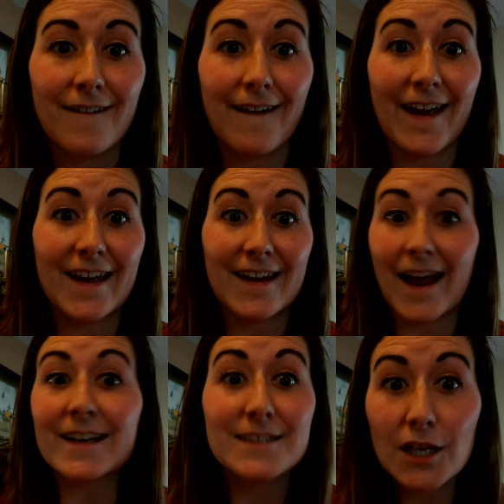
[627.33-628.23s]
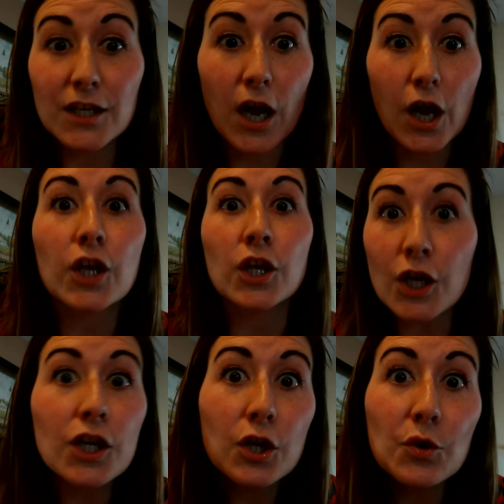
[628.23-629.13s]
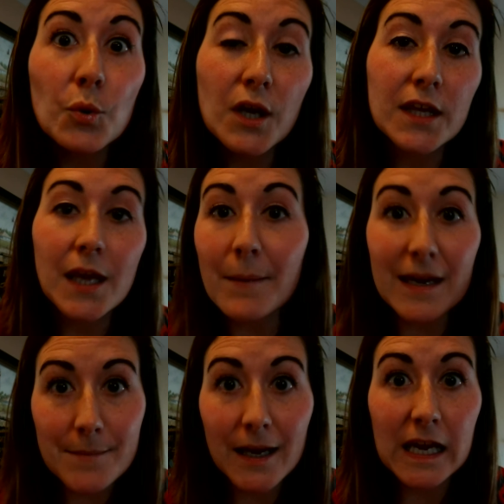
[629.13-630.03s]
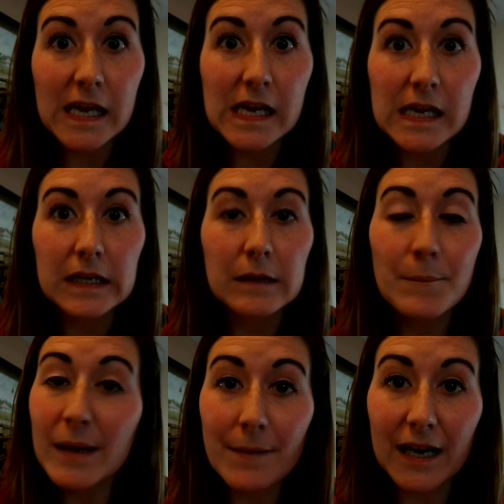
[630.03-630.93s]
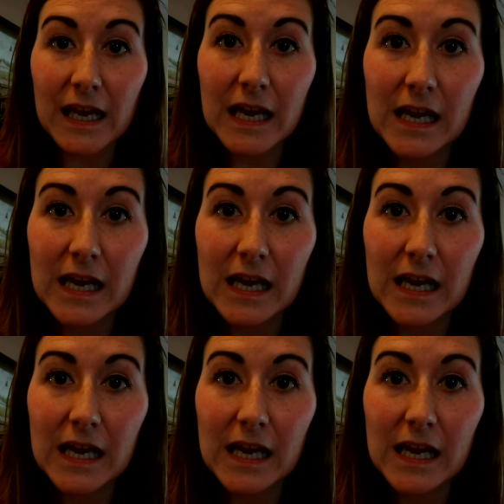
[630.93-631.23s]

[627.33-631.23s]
And I can tell you, you make money, big money.